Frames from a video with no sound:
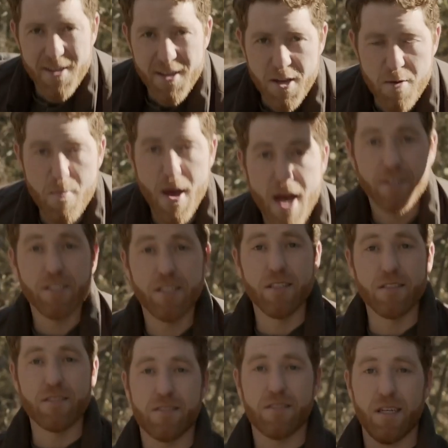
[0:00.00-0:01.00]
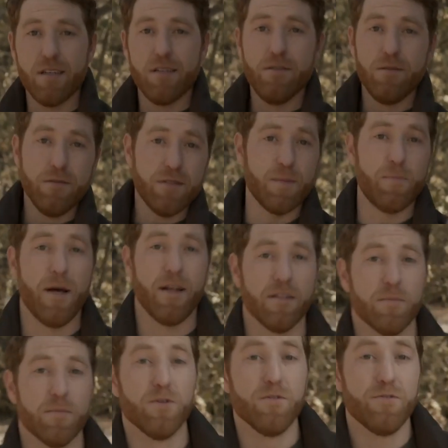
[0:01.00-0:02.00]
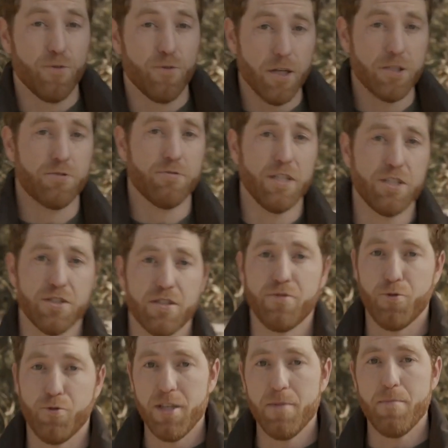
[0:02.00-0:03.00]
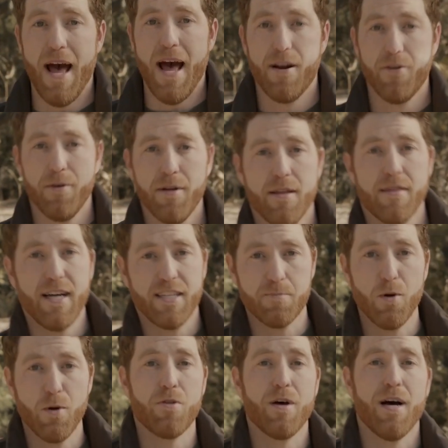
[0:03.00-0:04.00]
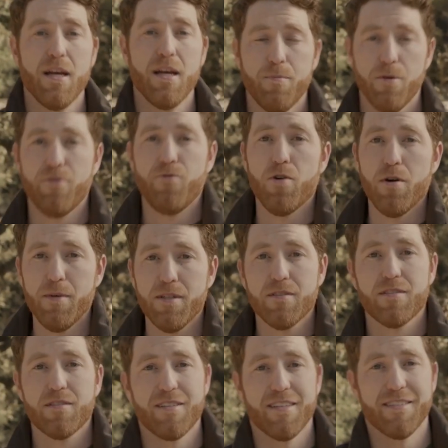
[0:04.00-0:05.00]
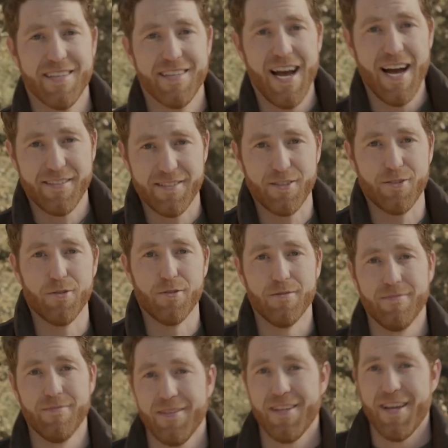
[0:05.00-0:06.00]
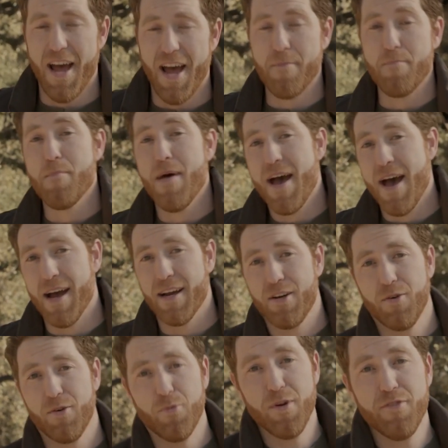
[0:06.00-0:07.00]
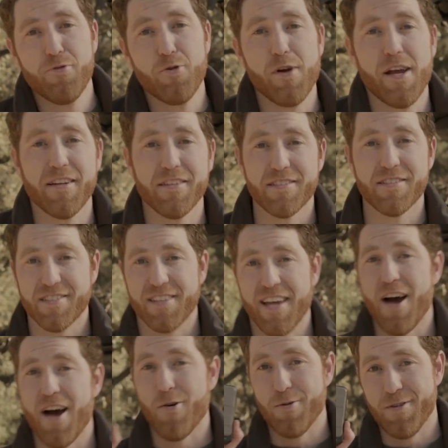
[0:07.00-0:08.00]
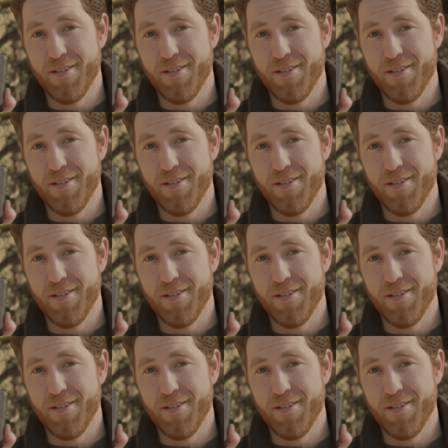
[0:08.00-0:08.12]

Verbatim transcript: Imagine a single, dependable, frustration-free battery that's both high performance and tactical. At MAAK, we've created Scout,